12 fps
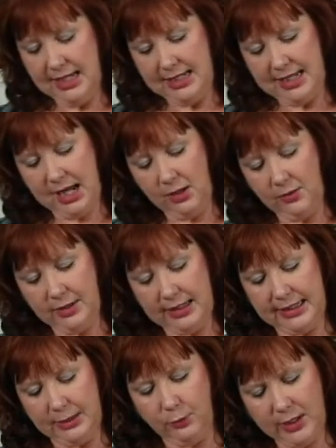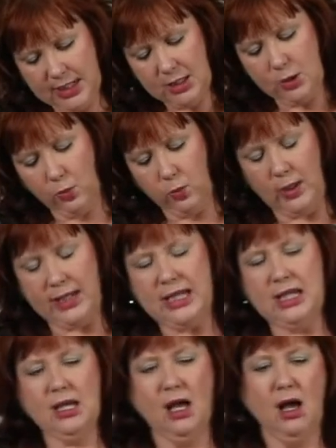Now, when
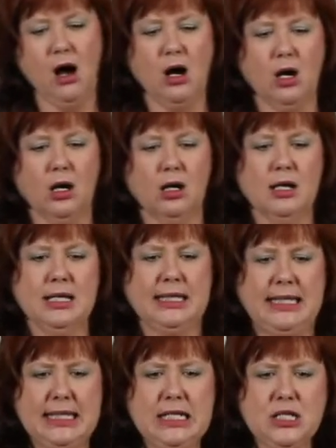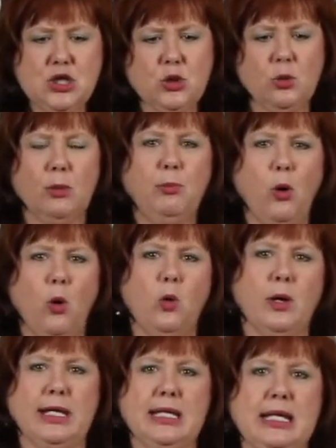we are getting to a
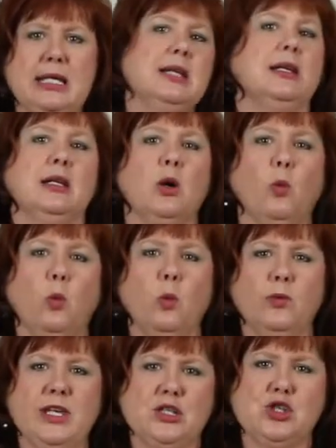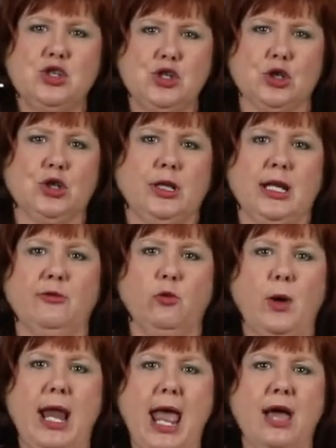point in this journey of
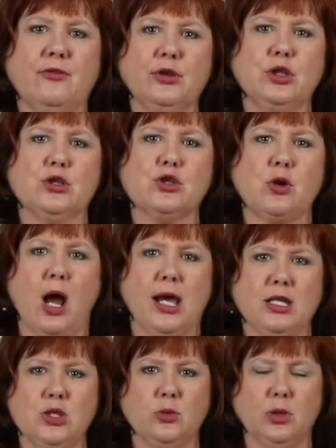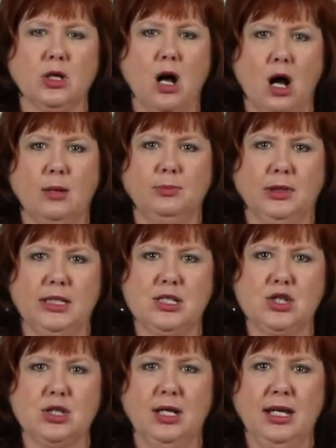whatever you're trying to
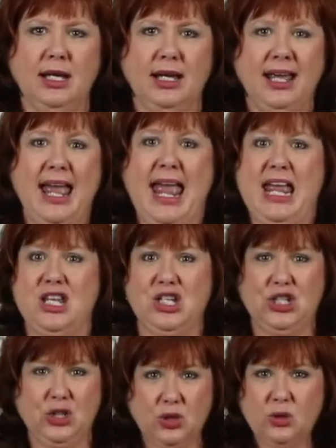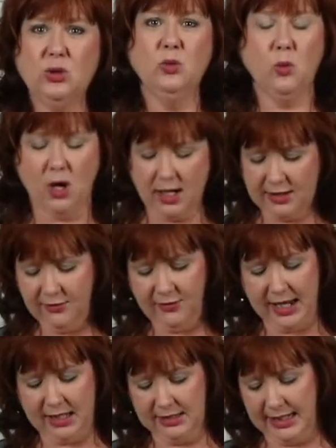accomplish, and you want to
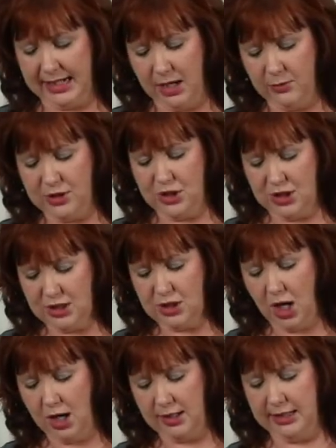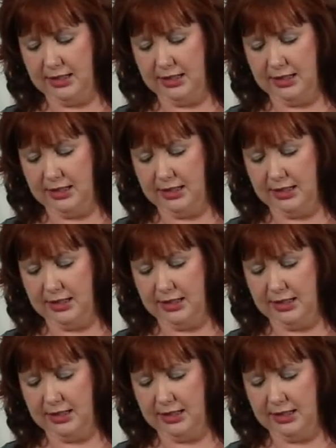fail like I was just talking